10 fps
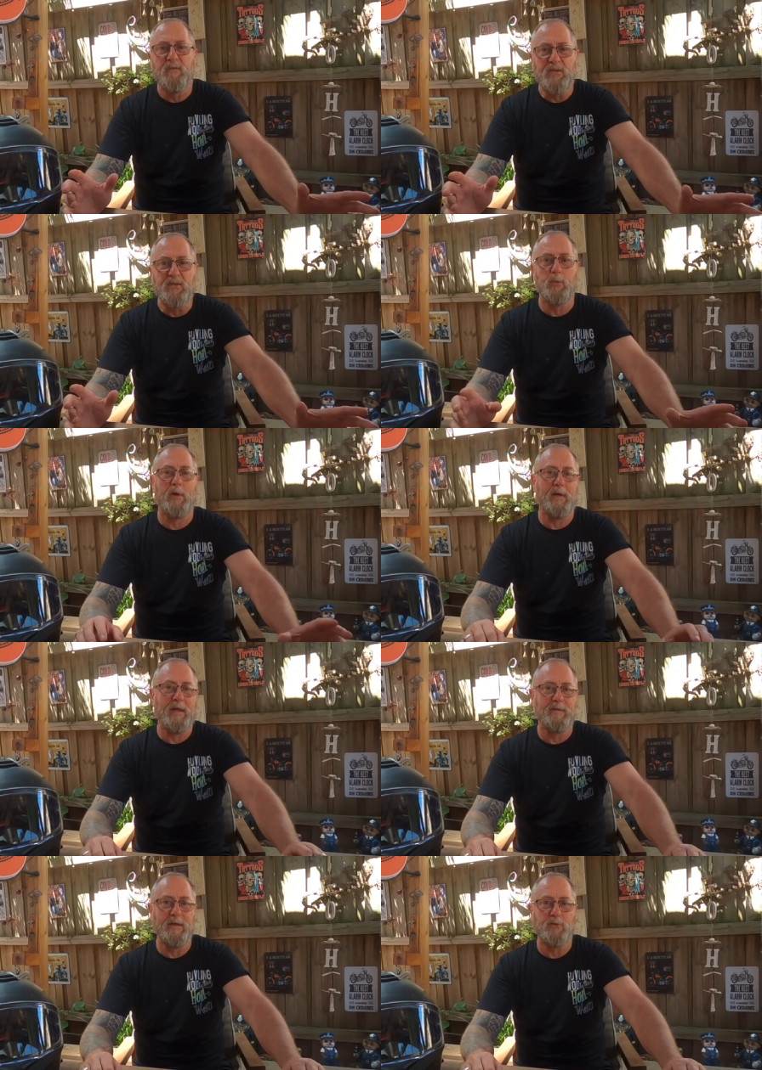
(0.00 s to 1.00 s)
This is where it
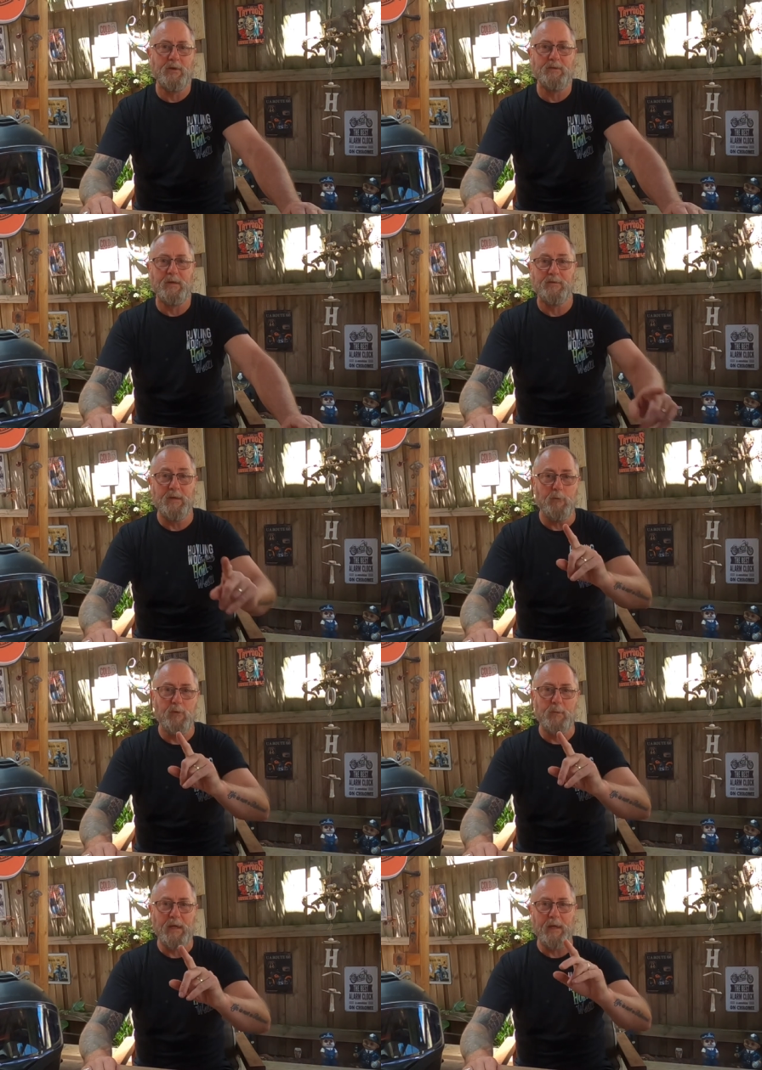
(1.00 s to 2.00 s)
gets interesting. Stick
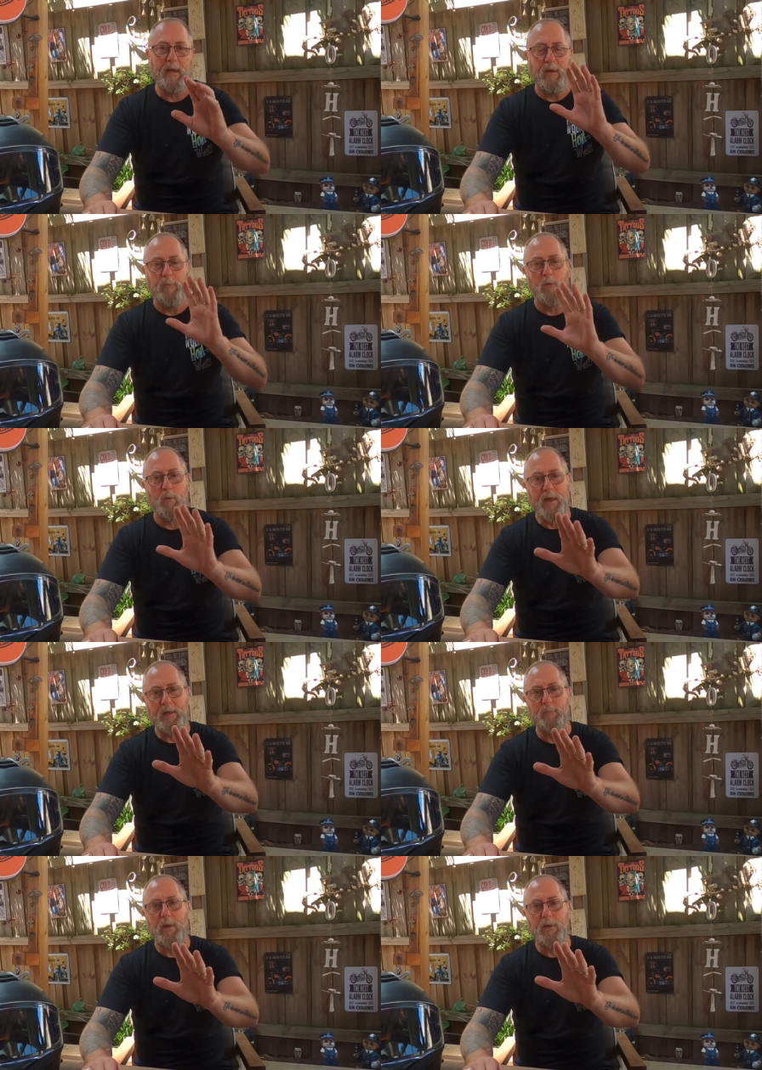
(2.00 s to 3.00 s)
with me here, we're
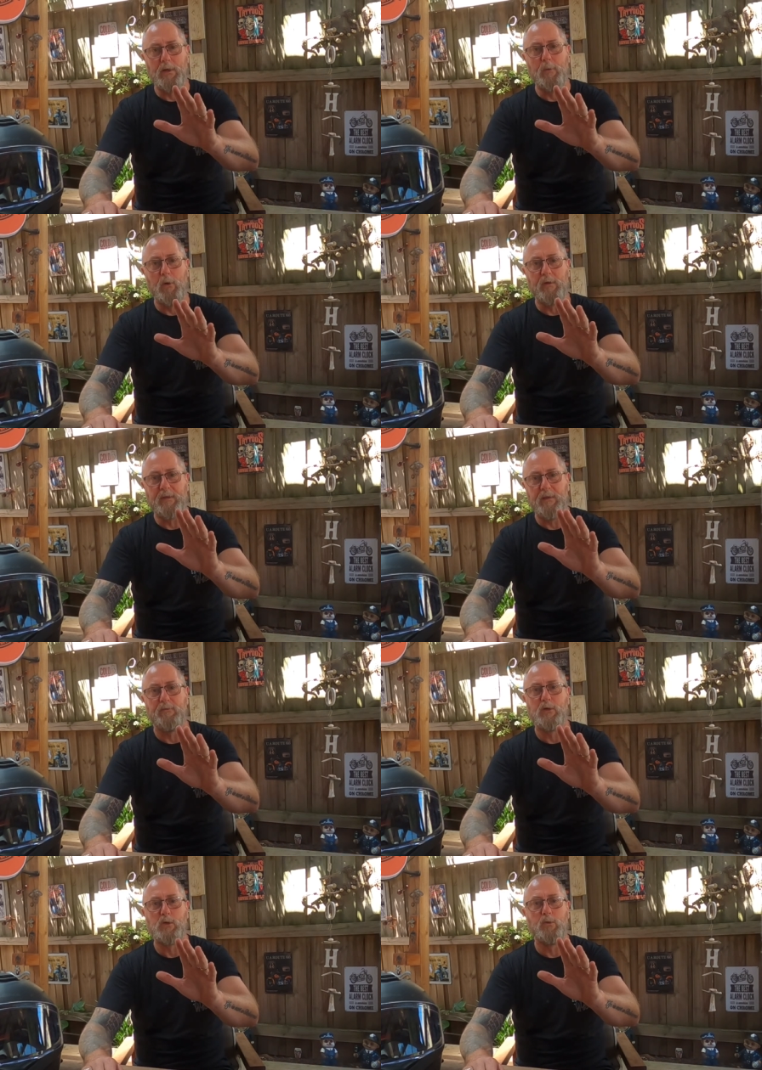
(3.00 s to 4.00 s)
about to blow your mind,
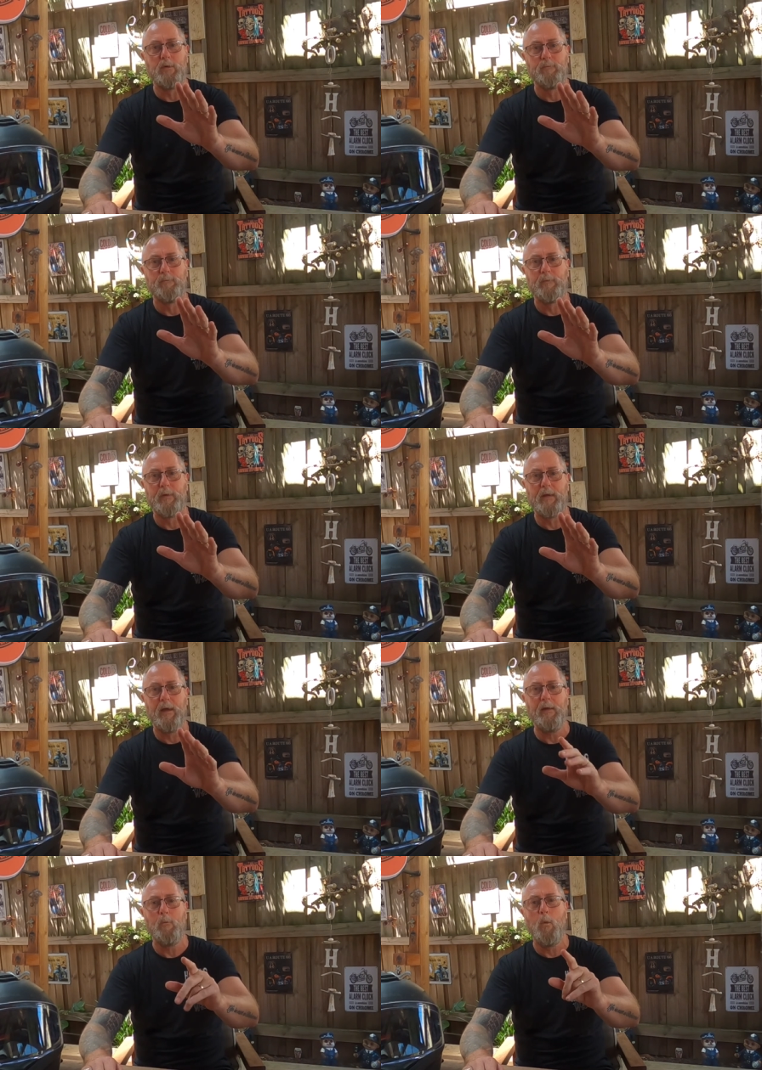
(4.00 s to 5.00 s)
that's for sure.
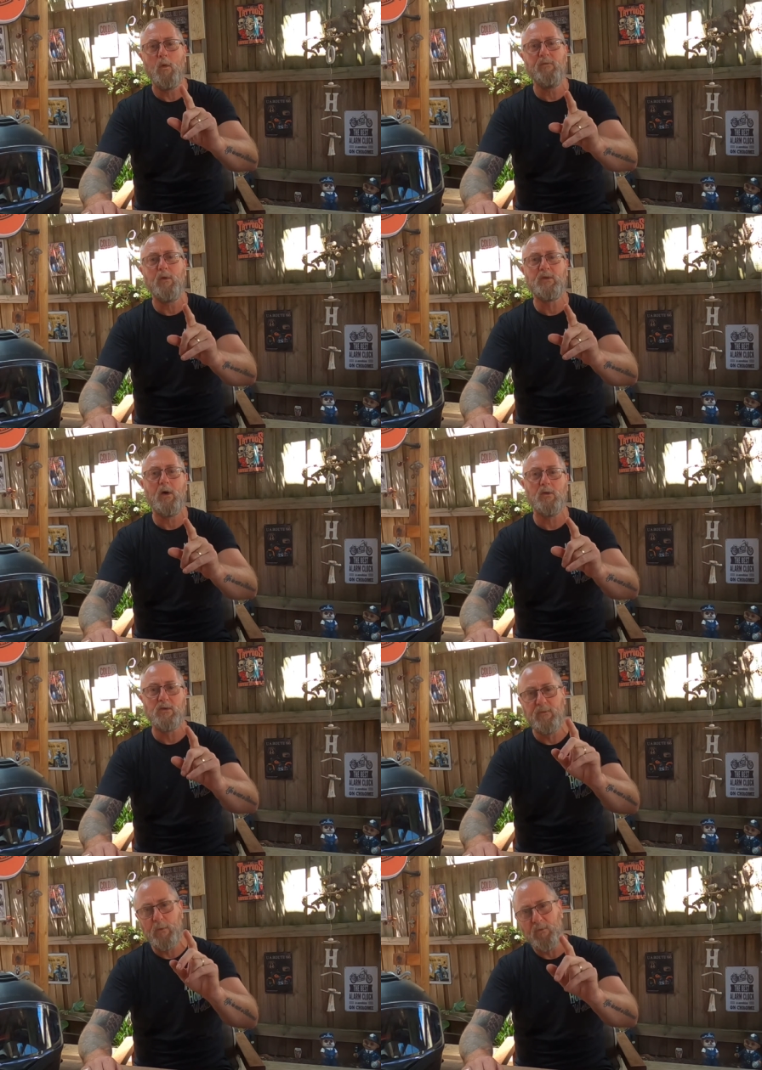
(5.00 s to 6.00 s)
Okay, what if I
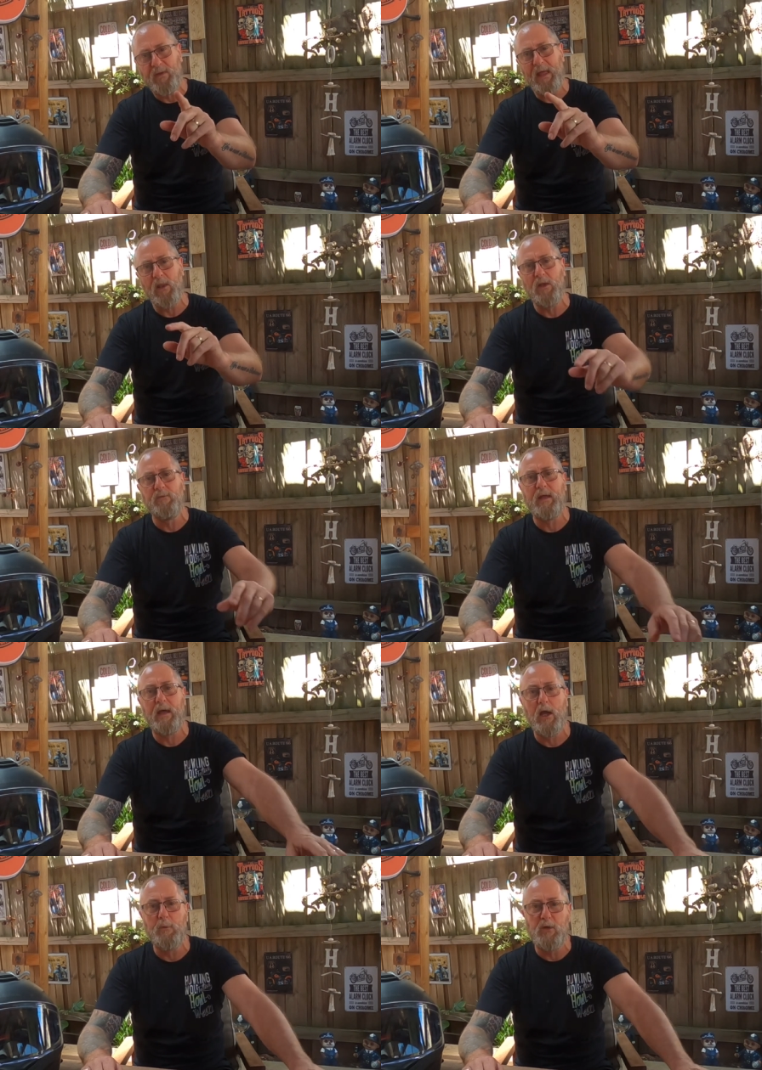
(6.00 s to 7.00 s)
told you that without leaving
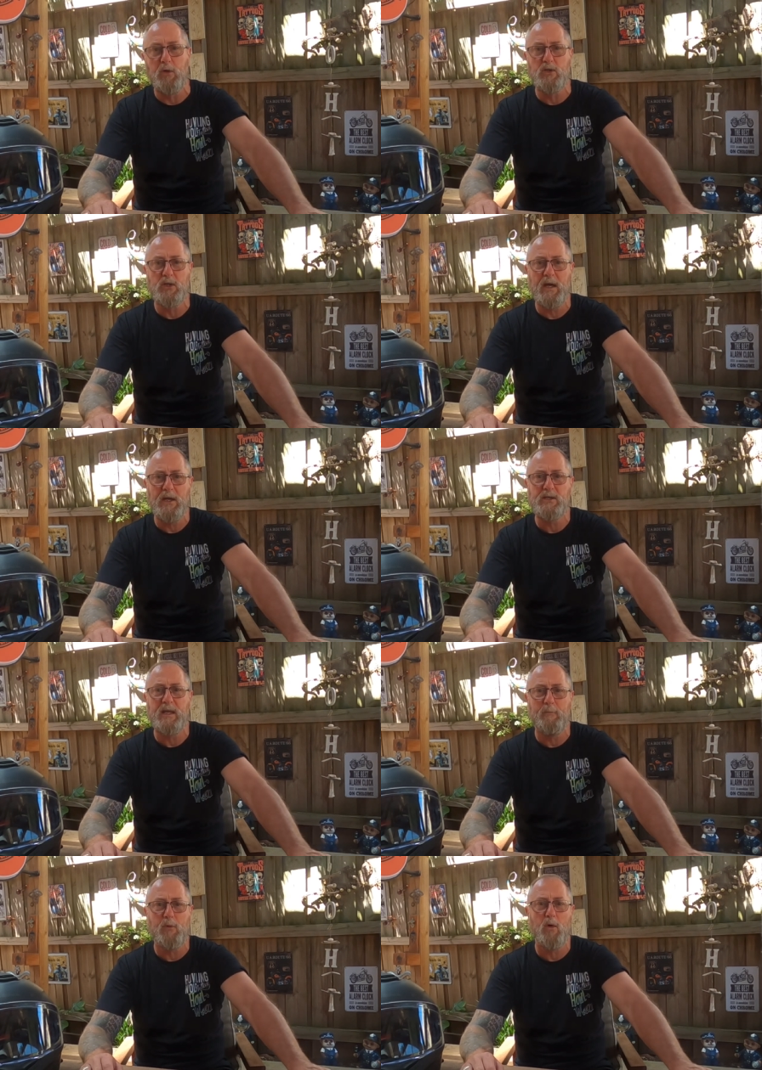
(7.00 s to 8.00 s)
home you could change
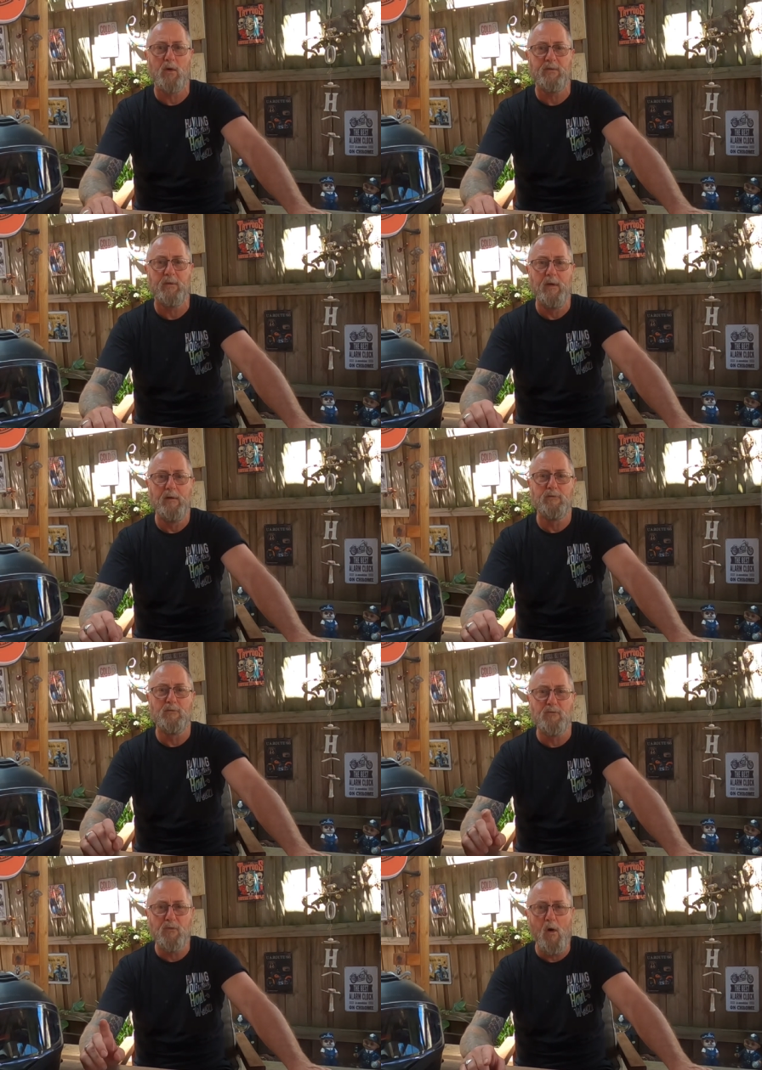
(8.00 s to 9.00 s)
that price
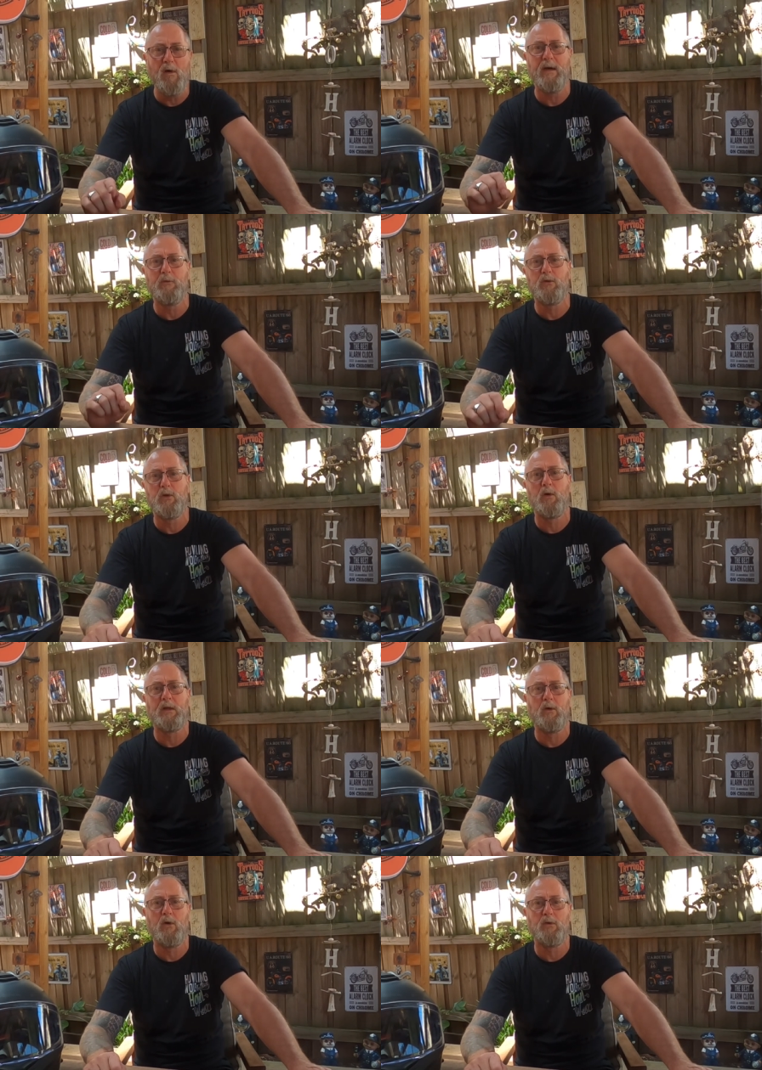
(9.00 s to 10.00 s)
from $599
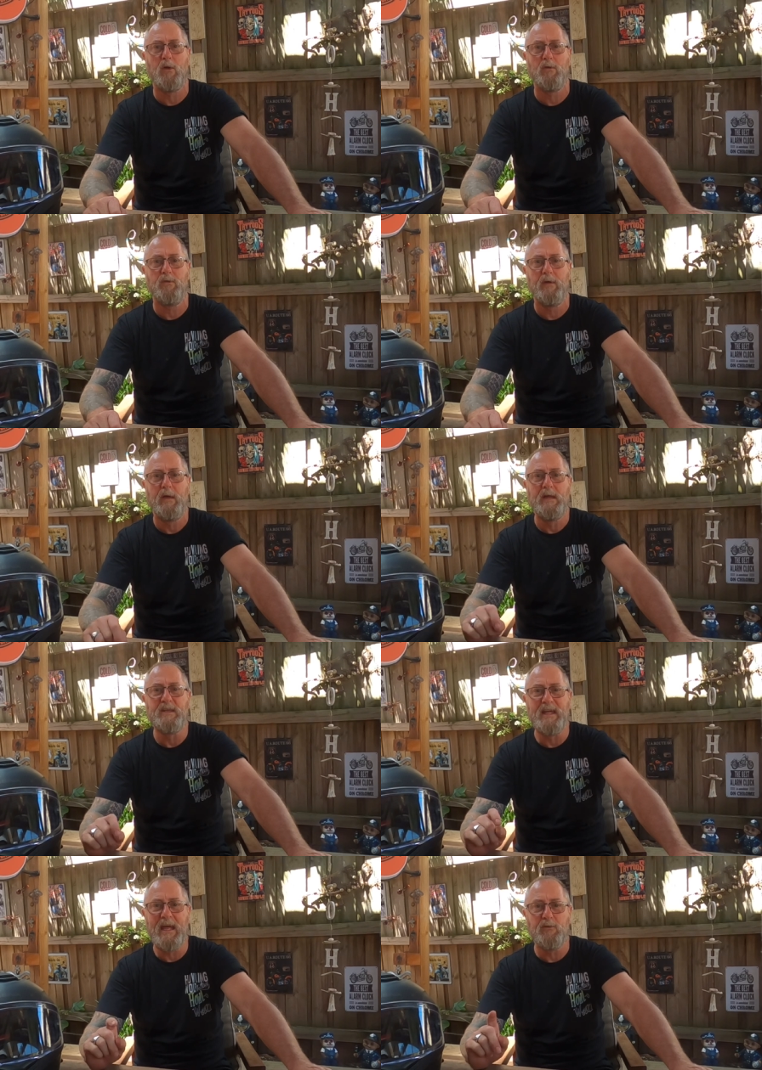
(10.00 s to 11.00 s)

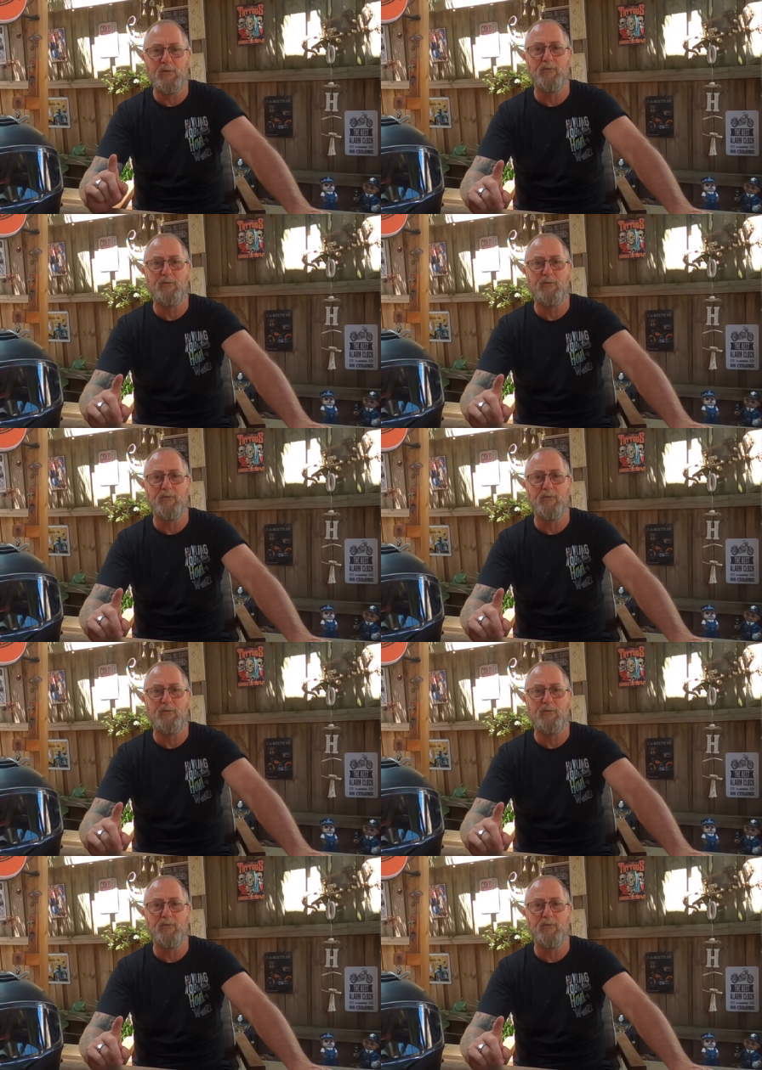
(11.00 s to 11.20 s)
down to